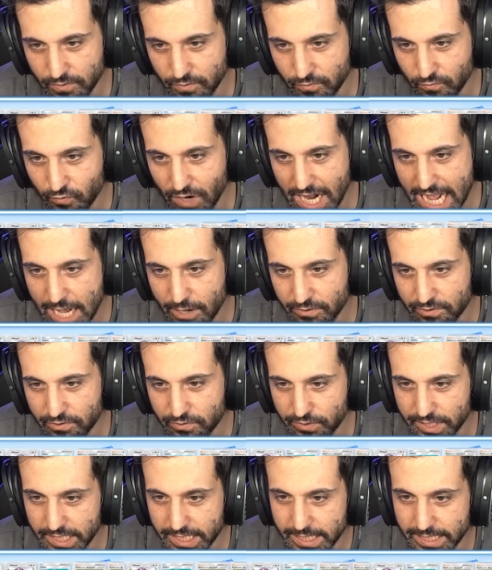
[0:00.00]
Round
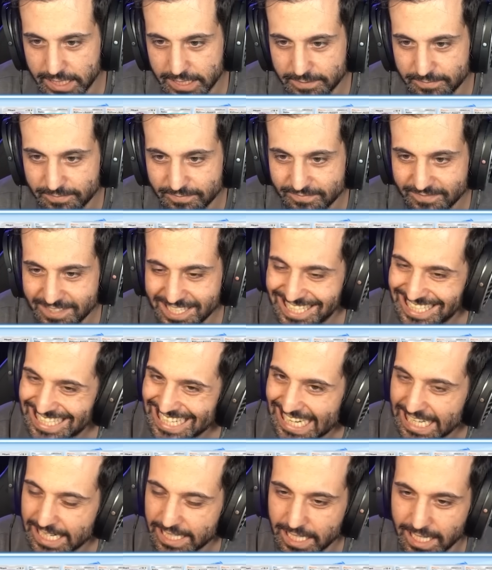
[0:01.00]
3,
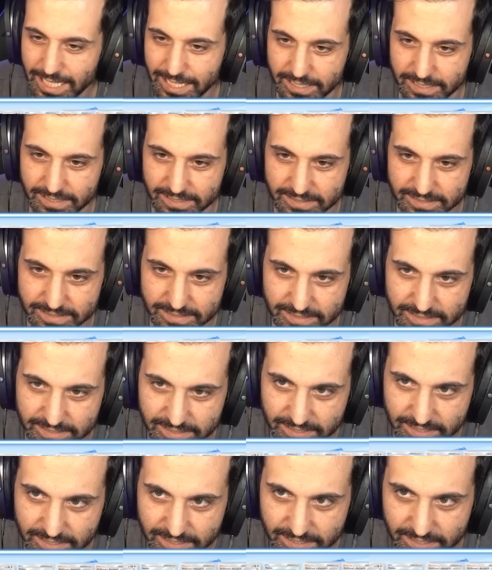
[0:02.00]
second again,
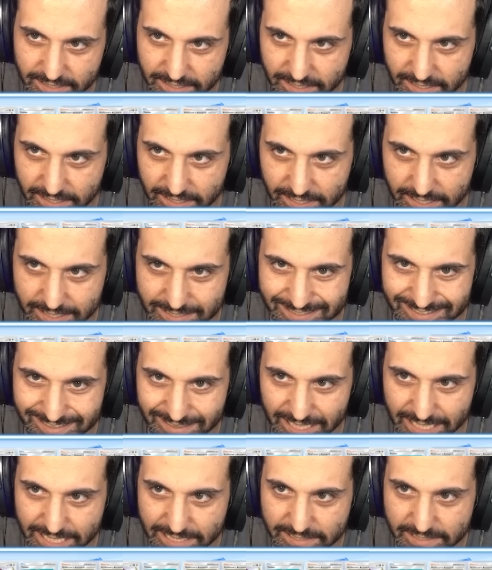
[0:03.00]
against
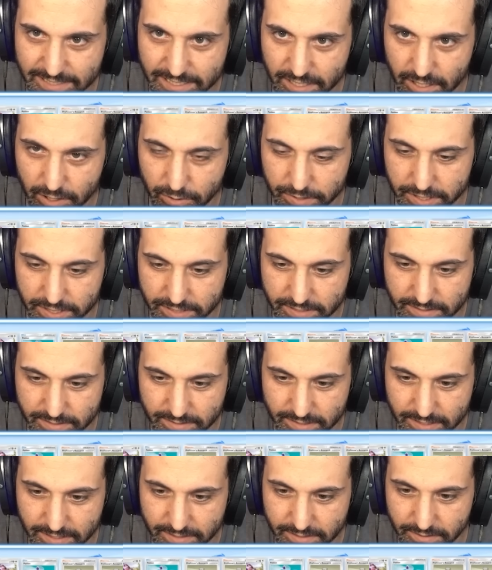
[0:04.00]
Lazy Otis.
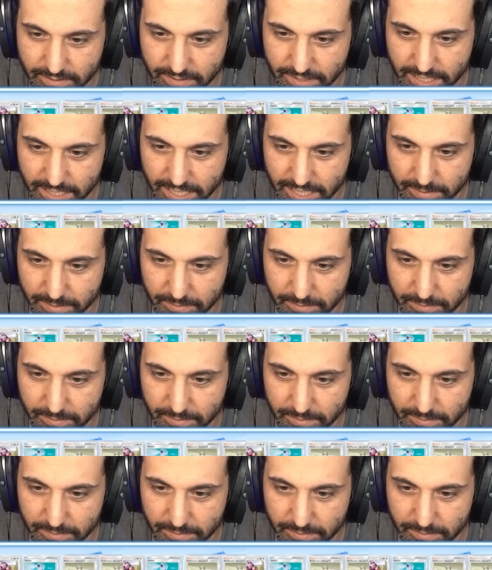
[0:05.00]
That's their name.